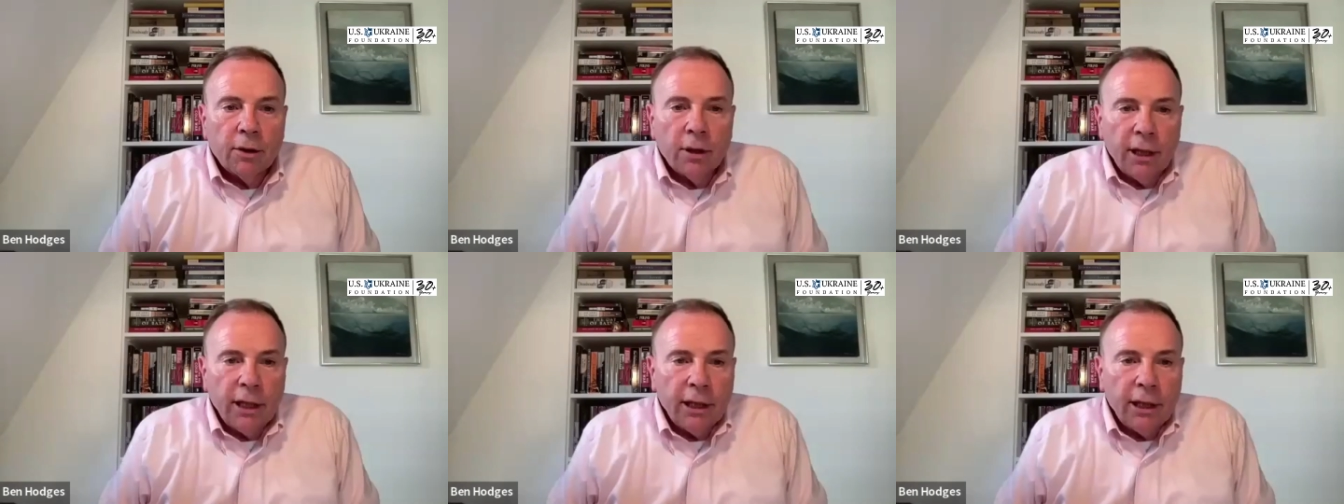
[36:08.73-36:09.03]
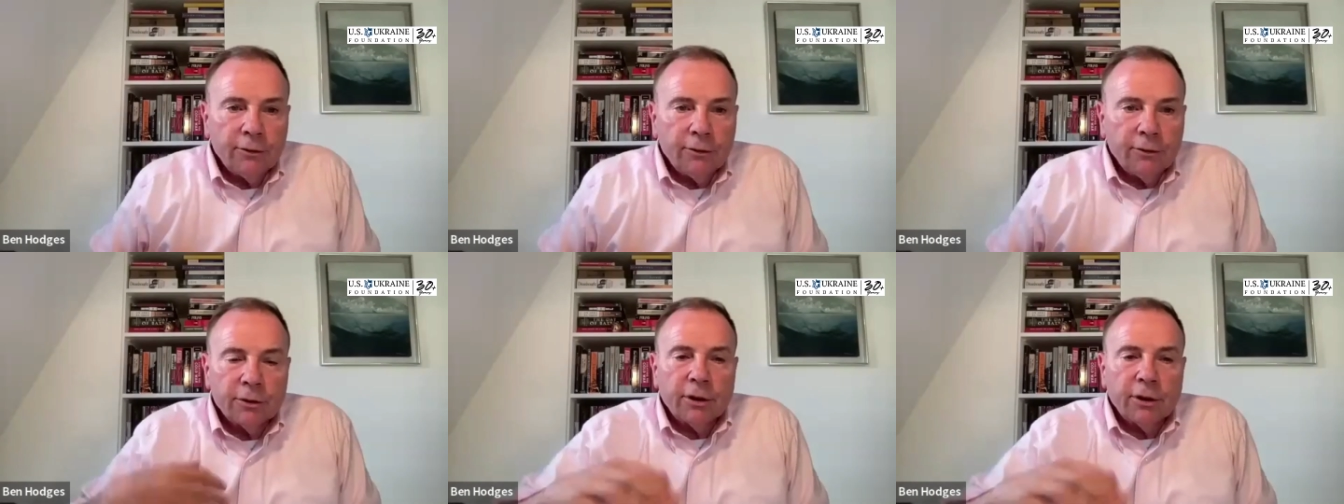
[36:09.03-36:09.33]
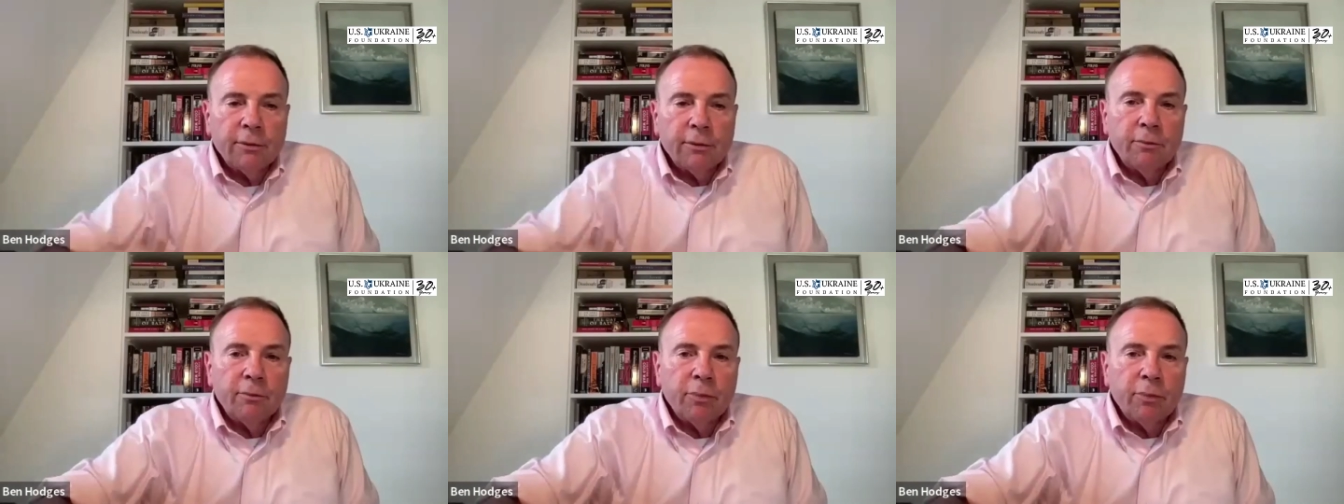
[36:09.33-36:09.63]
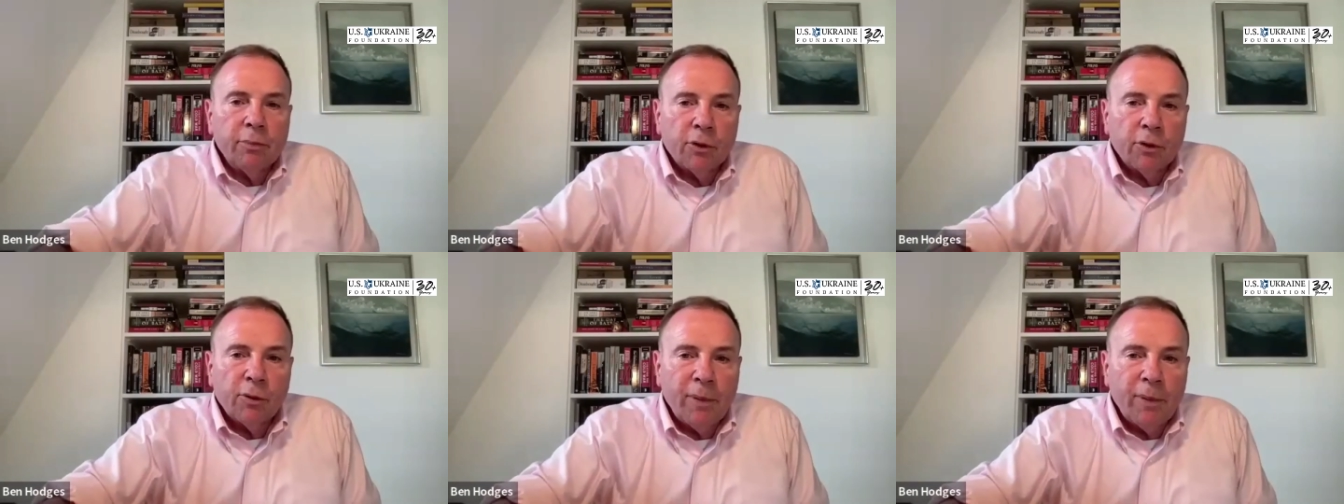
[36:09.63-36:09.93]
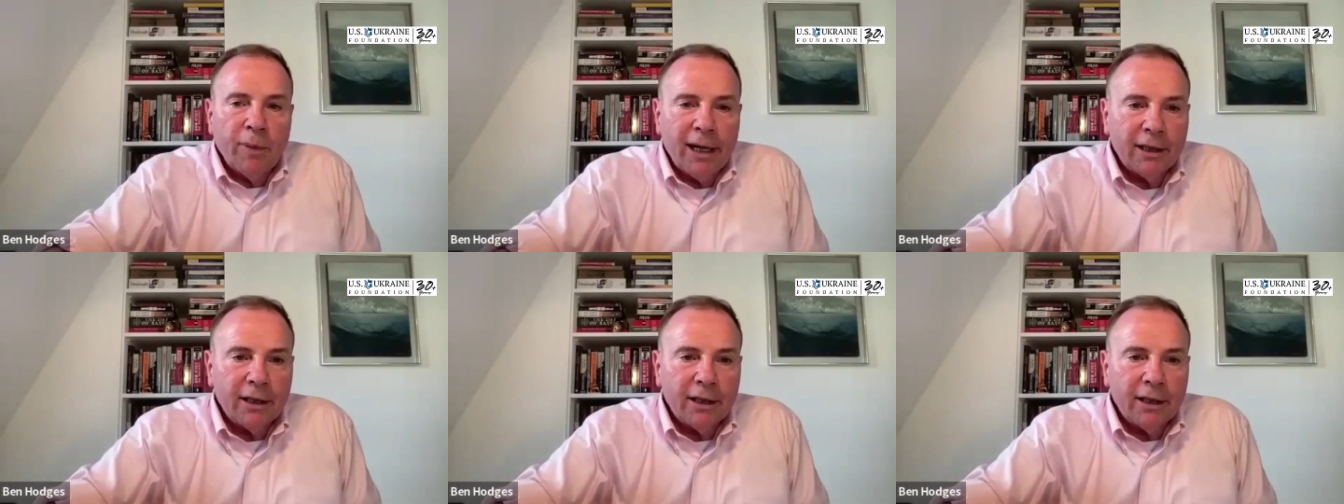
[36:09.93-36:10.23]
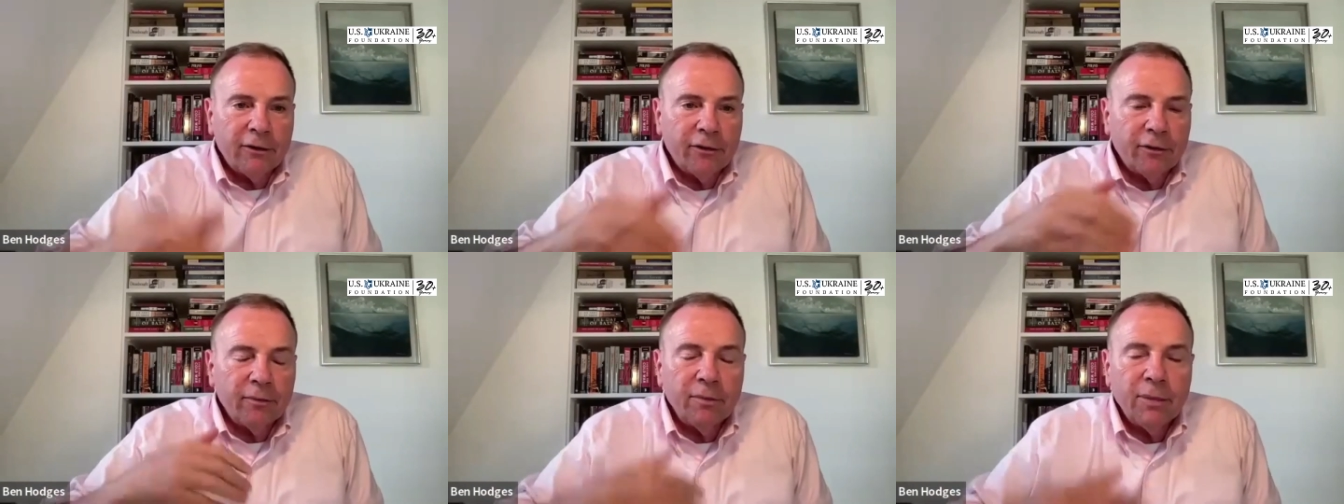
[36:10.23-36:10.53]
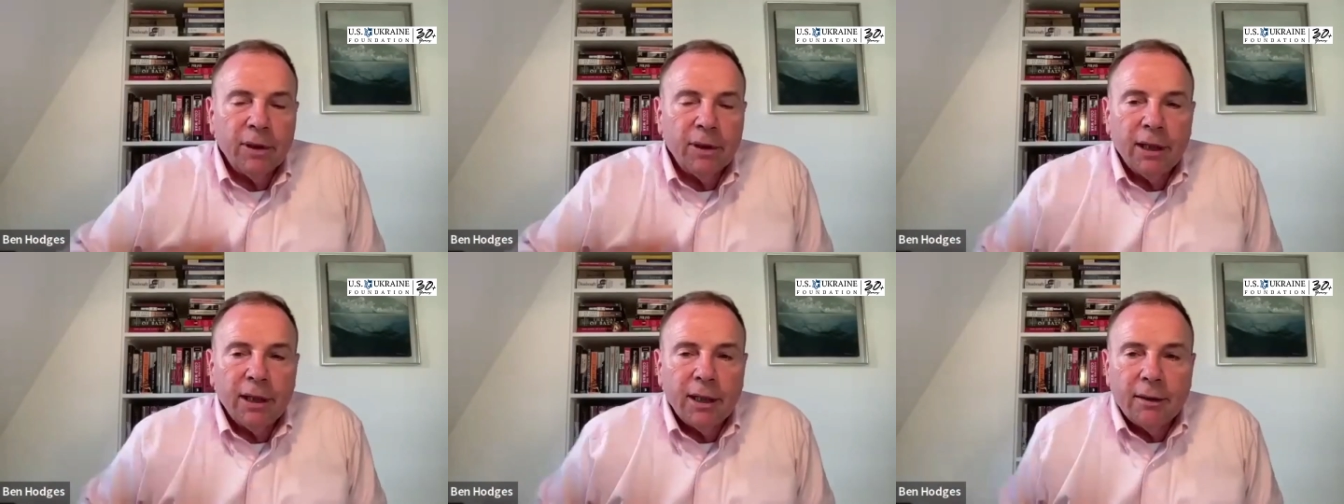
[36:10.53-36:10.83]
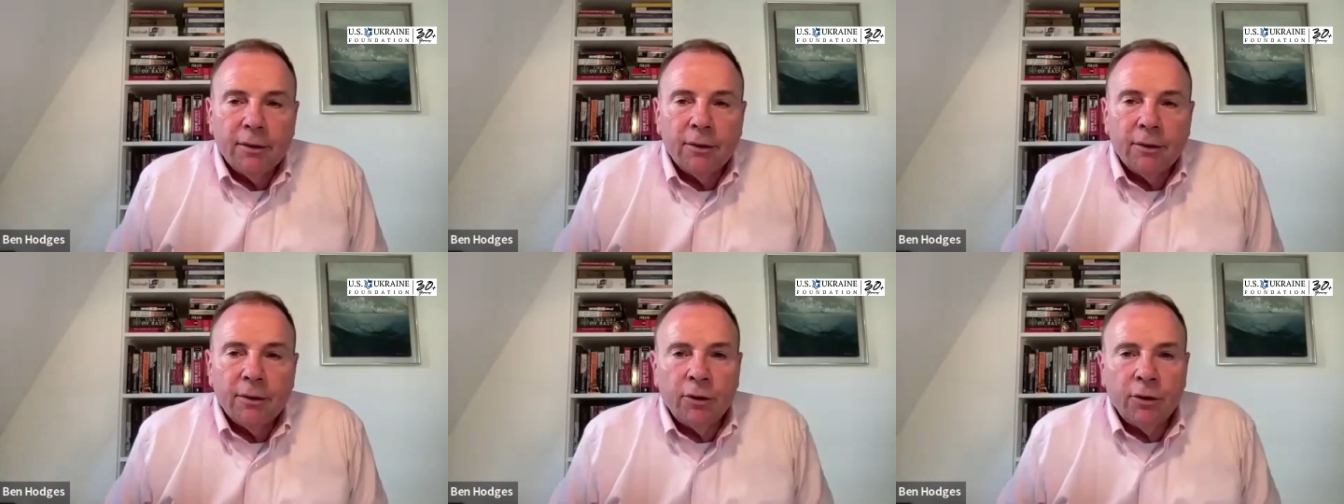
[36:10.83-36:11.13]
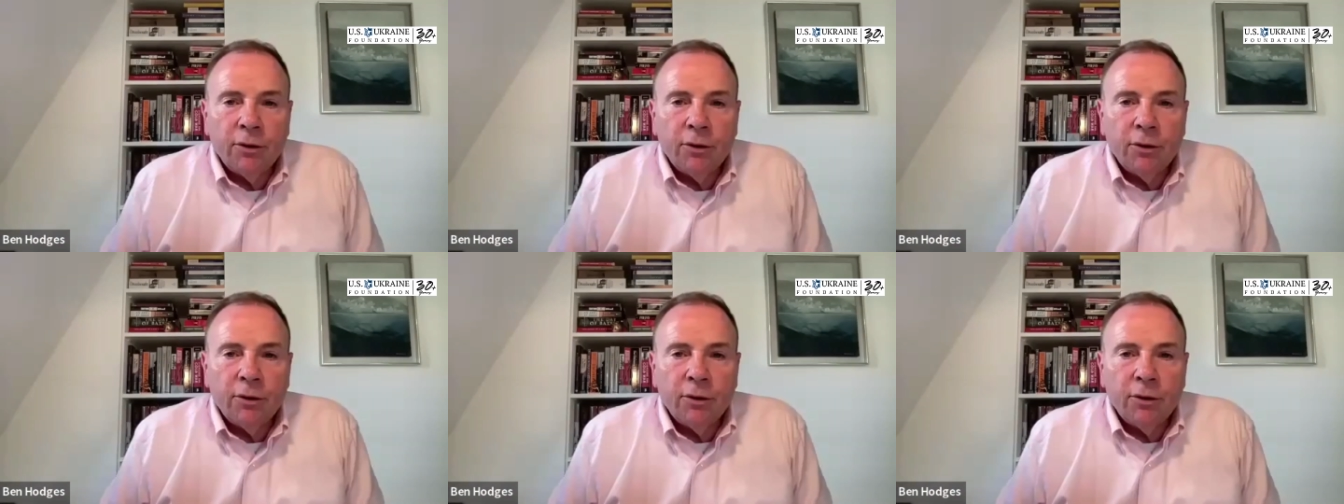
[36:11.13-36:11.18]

it's an interesting perspective, but